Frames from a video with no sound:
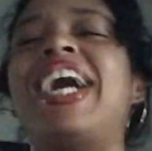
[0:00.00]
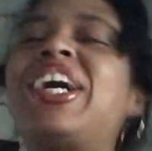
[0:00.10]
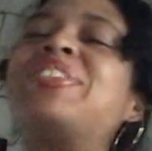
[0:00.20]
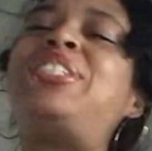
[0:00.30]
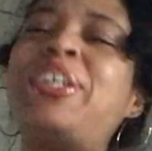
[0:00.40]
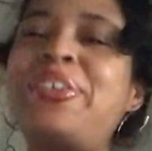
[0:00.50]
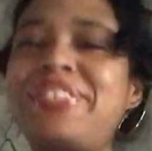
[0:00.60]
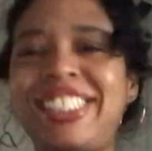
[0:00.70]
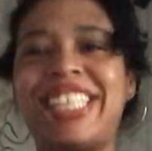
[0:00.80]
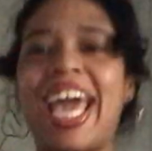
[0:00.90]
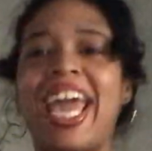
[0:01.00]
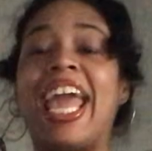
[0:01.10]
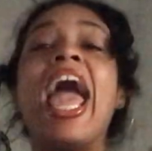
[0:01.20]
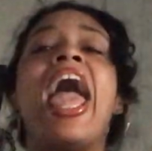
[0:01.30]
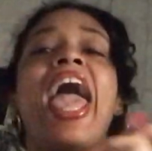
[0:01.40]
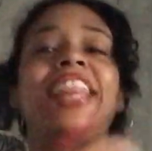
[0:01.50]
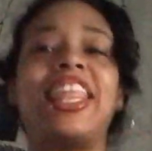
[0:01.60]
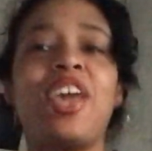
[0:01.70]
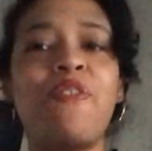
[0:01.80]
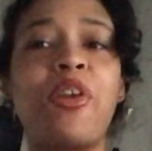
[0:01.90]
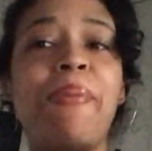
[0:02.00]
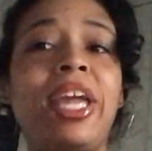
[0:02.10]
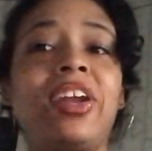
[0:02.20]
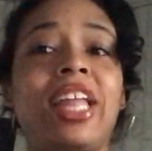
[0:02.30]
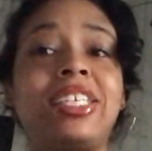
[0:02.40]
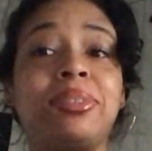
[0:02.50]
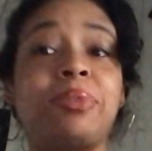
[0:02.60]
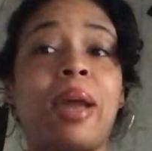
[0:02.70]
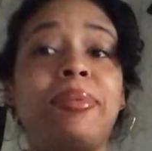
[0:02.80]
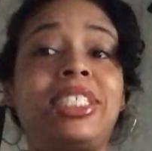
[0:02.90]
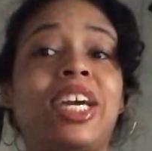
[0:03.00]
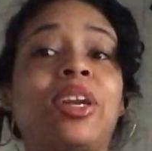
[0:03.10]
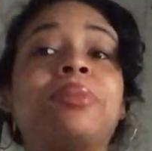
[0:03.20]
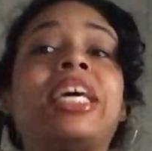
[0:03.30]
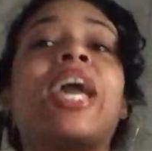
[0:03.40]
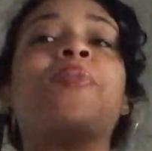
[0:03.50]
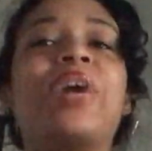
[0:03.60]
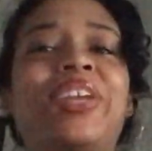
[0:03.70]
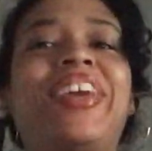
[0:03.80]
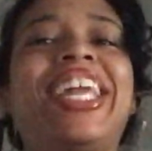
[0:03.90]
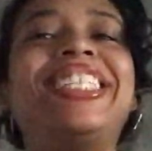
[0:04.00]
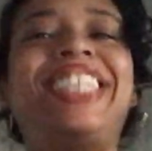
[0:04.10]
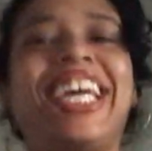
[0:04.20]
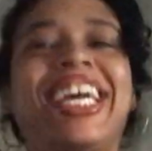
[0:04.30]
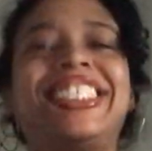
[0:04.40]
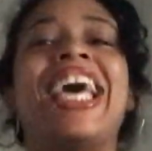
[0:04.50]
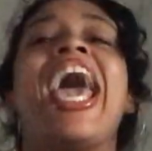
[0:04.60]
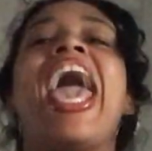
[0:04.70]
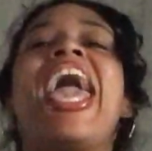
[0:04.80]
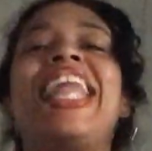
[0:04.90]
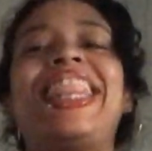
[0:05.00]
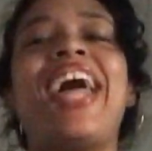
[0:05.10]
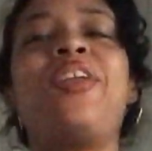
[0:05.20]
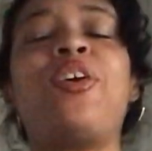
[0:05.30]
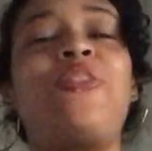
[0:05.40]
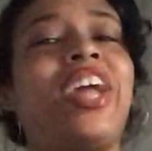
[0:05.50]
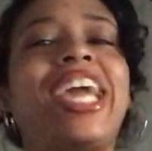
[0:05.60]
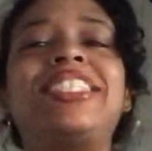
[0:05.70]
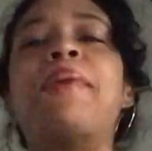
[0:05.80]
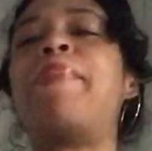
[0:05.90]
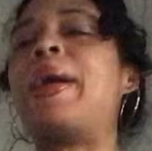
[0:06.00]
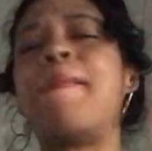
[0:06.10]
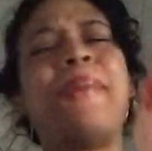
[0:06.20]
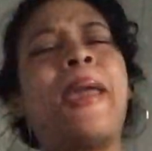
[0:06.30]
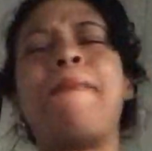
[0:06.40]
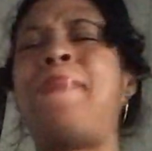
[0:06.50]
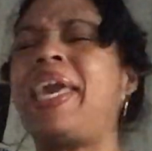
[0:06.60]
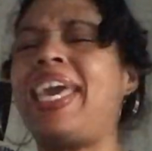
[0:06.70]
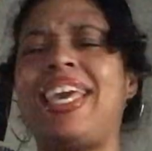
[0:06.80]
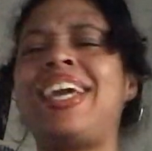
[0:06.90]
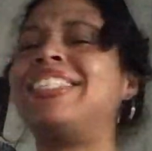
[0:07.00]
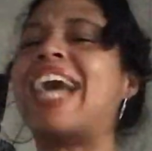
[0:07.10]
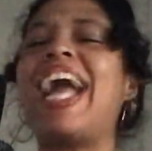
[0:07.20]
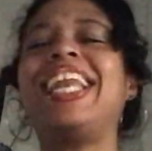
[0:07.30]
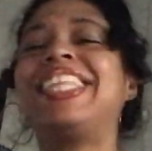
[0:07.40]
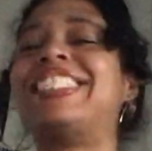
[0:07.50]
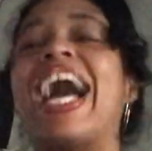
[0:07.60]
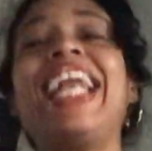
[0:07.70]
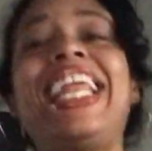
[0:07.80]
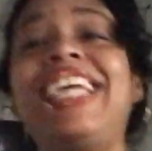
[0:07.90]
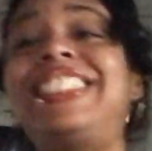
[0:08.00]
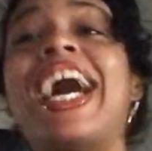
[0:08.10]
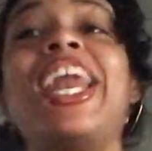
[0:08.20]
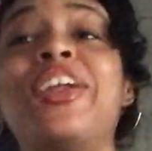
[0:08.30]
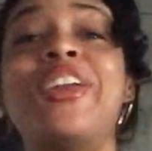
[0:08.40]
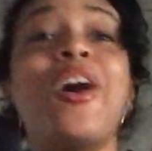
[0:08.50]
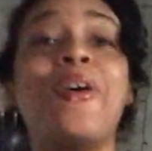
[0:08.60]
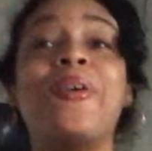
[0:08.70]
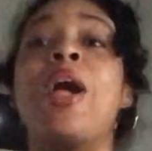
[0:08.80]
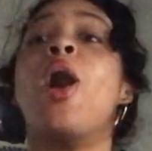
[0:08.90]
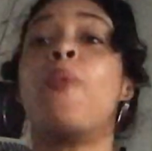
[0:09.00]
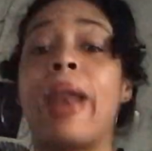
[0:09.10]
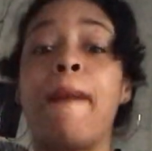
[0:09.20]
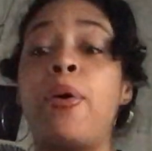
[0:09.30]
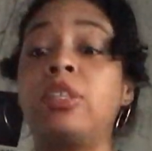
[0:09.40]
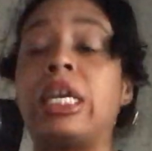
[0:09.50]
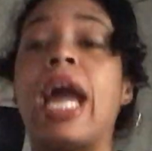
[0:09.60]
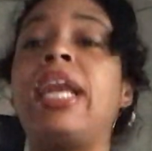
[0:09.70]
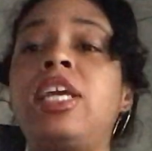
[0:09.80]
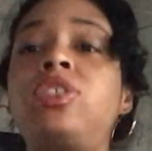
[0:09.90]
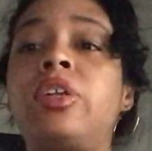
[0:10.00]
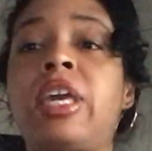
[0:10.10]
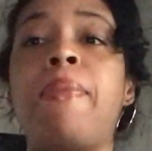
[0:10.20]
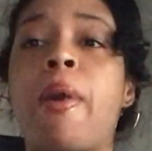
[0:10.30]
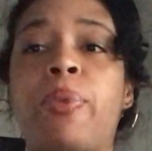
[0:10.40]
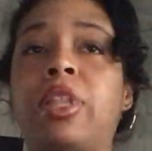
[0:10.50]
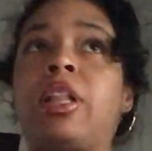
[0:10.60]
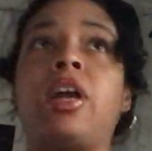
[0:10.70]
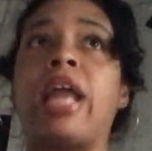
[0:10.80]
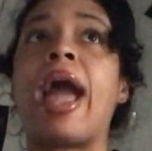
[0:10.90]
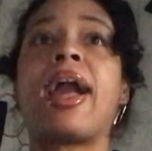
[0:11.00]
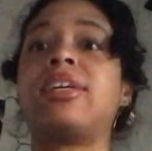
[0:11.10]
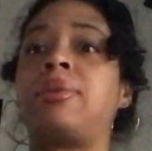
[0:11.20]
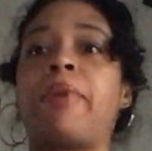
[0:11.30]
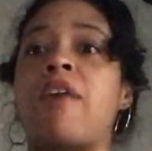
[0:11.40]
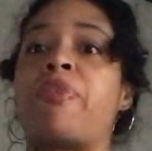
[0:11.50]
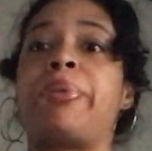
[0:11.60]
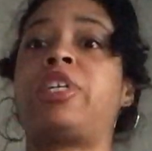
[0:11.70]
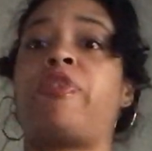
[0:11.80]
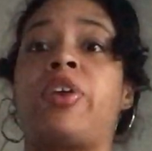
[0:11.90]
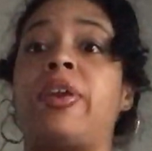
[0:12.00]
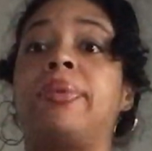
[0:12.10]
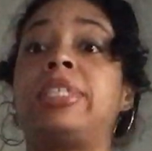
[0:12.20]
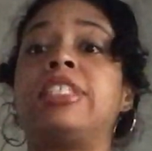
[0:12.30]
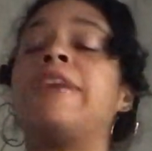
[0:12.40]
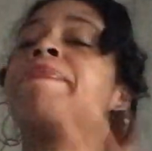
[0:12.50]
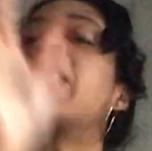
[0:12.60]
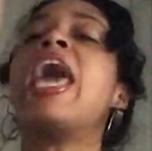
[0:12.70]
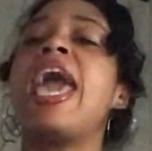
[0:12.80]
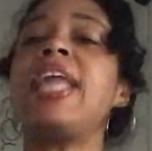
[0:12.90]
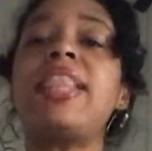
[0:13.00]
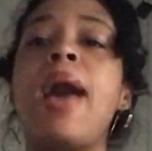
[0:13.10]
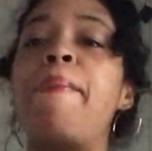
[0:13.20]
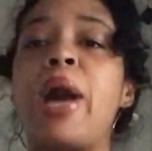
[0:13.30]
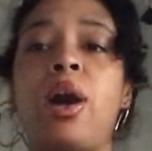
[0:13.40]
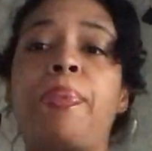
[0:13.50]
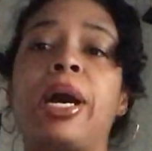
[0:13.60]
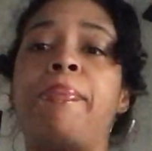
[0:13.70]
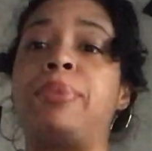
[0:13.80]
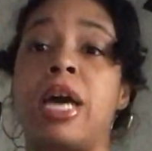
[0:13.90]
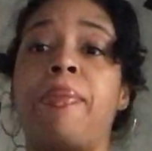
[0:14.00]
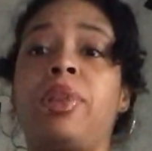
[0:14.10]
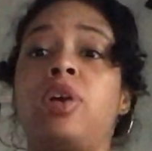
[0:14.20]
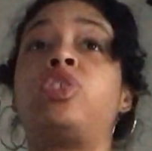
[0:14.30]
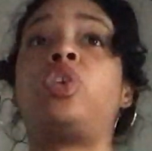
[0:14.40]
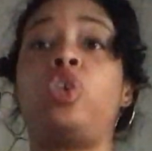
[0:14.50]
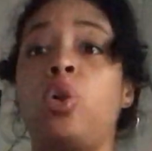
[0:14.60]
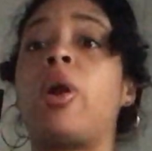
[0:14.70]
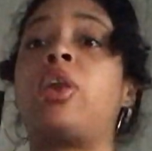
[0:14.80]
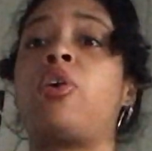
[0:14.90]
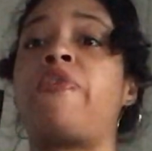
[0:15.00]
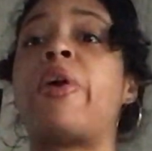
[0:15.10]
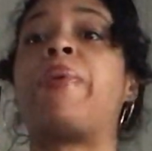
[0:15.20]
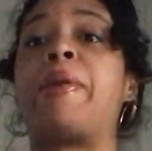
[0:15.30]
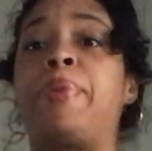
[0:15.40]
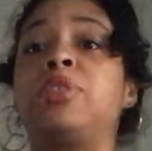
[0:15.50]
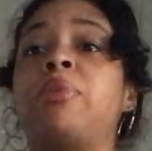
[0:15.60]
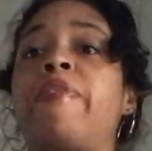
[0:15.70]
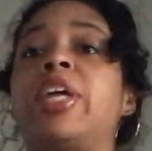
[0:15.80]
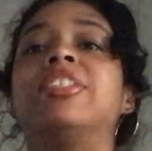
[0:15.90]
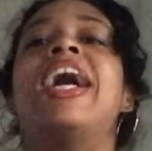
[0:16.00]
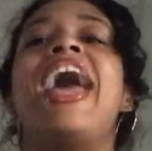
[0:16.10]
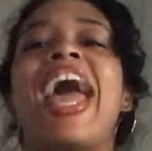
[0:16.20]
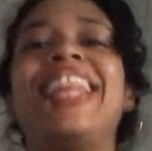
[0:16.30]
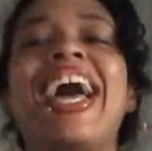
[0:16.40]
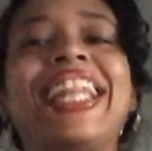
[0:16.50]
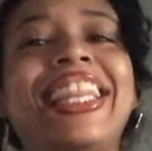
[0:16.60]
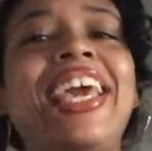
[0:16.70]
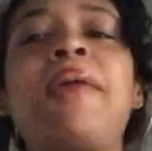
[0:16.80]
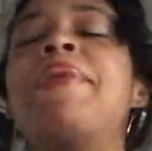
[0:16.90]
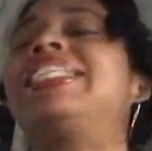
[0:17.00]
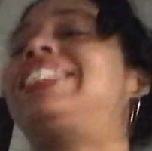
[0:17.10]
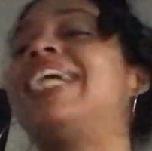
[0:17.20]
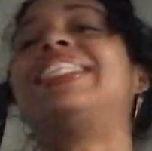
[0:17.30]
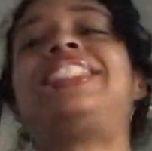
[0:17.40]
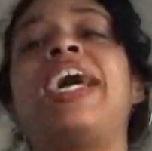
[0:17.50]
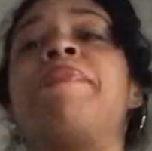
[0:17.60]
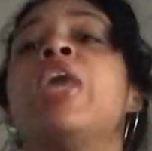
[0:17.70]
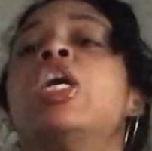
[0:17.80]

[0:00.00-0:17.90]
Taco Tuesday. And thank you for being here. Like, subscribe, and share. You know what I'm saying? And when you get a chance, hit that notification button, baby. Because I need y'all to know when I'm posting. I need you to keep up with the clarity. I got some confirmation for you. You know what I'm saying? So hit that bell button down below so you are notified when I post my videos. And that link, Miss Jetset